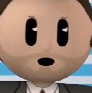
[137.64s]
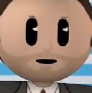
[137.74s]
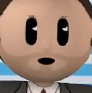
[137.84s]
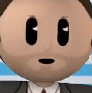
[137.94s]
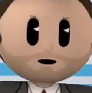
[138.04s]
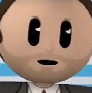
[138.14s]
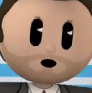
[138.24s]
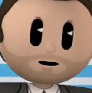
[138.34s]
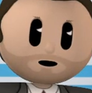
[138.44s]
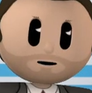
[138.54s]
And though
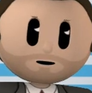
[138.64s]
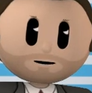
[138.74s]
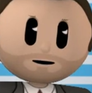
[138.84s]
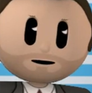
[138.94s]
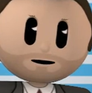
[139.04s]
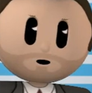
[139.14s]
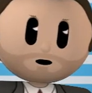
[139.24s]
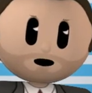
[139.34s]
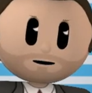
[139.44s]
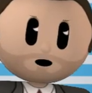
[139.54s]
someone that has been in
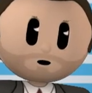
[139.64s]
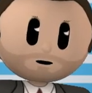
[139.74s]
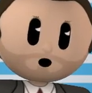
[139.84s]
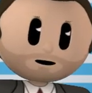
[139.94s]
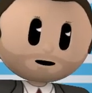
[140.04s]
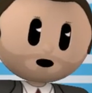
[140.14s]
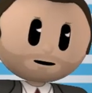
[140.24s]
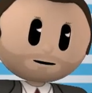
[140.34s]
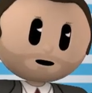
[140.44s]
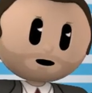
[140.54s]
your life for a long
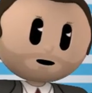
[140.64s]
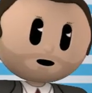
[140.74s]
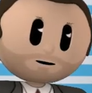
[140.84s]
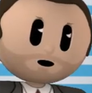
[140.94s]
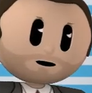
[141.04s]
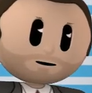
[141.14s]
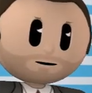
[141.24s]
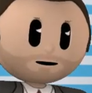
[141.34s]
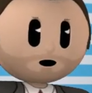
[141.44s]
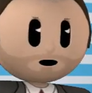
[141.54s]
time can and will do
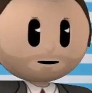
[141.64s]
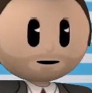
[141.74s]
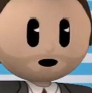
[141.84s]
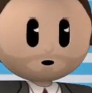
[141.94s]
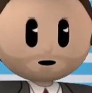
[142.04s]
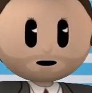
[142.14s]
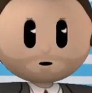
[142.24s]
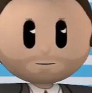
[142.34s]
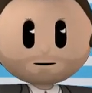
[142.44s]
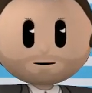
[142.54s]
this to you if they are a
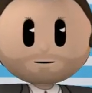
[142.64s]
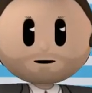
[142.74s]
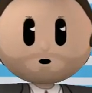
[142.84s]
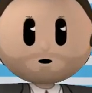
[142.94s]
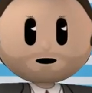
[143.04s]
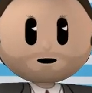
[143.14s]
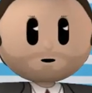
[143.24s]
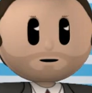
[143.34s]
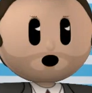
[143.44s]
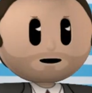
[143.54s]
narcissist or
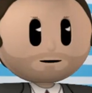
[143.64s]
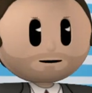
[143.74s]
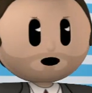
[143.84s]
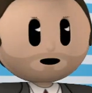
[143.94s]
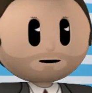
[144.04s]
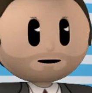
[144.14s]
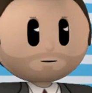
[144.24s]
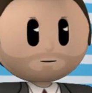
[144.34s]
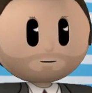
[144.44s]
another toxic type.